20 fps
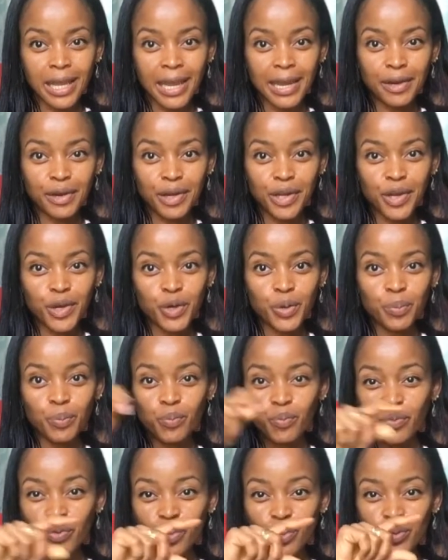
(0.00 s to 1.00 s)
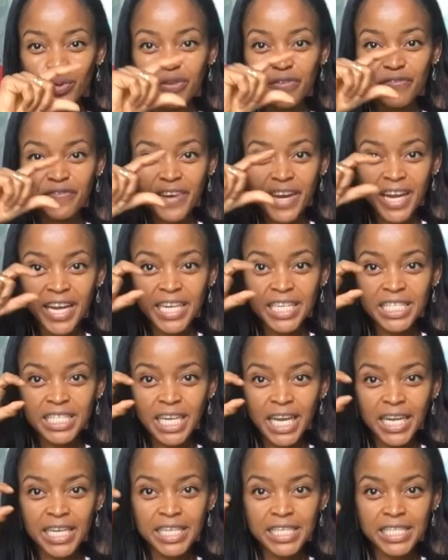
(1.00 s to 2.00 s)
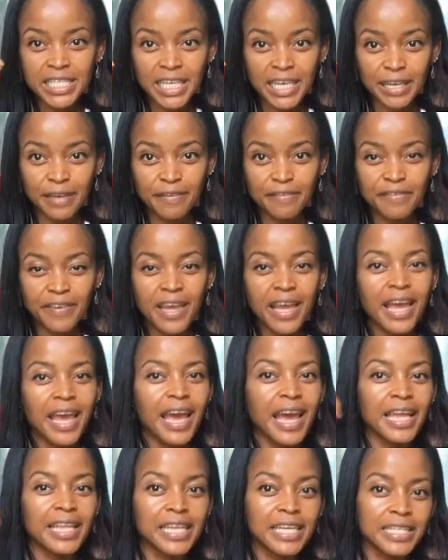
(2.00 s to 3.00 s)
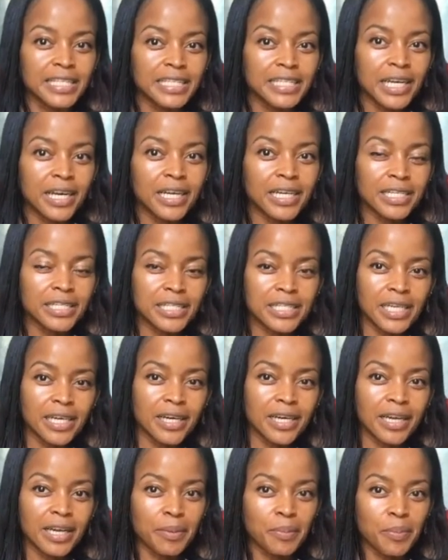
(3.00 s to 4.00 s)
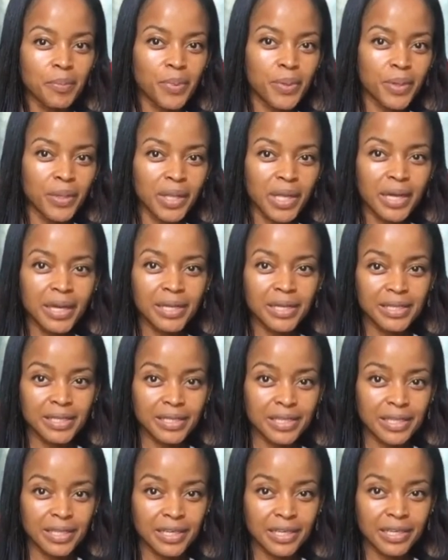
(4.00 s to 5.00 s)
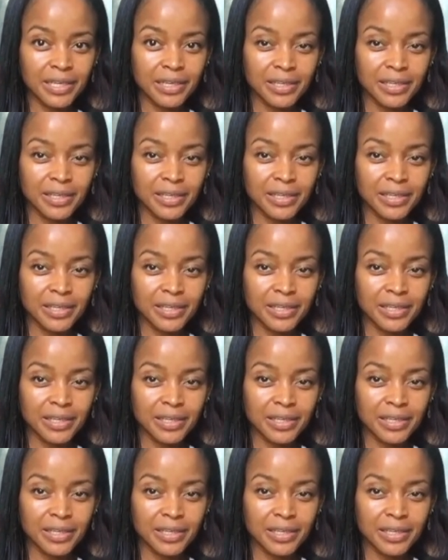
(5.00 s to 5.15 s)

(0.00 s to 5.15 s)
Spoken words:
hair comb, those fine tiny teeth, and they tug and pull the